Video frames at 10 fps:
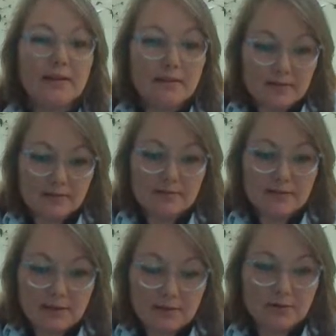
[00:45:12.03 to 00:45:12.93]
in the
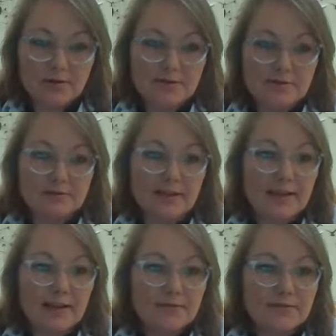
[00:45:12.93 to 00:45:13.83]
neocoastal
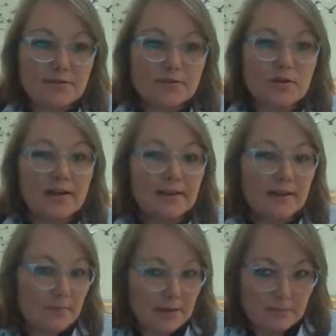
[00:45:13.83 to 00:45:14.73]
caves to try
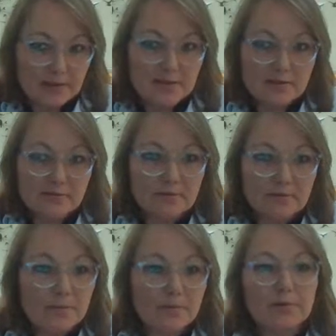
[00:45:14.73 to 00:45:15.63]
and get a better picture of
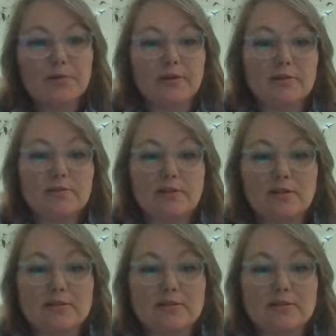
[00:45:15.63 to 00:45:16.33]
what people were doing